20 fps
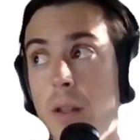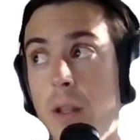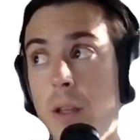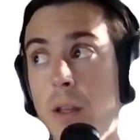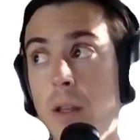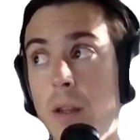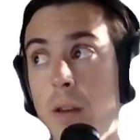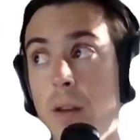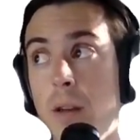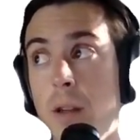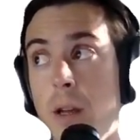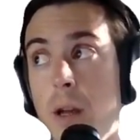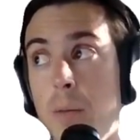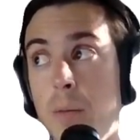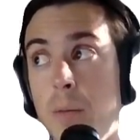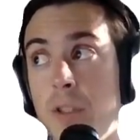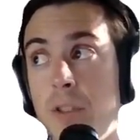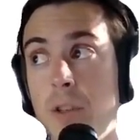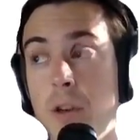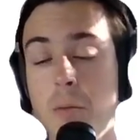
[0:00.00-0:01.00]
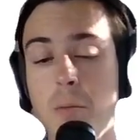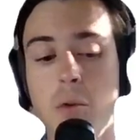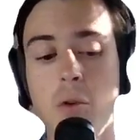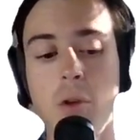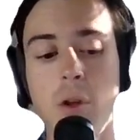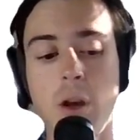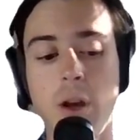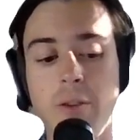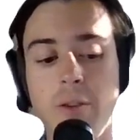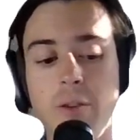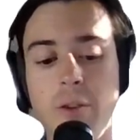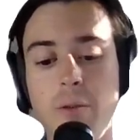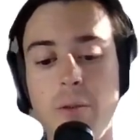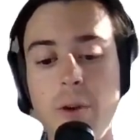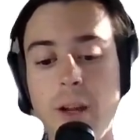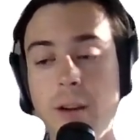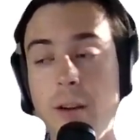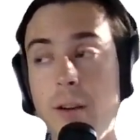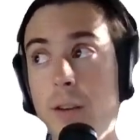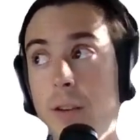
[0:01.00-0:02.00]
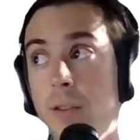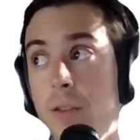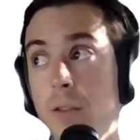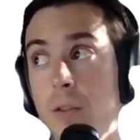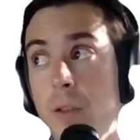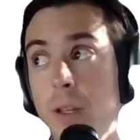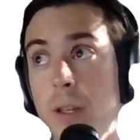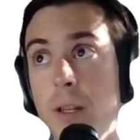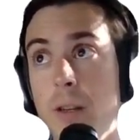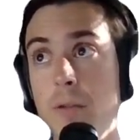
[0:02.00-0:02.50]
And I'm just going to pull 100 records so you can get a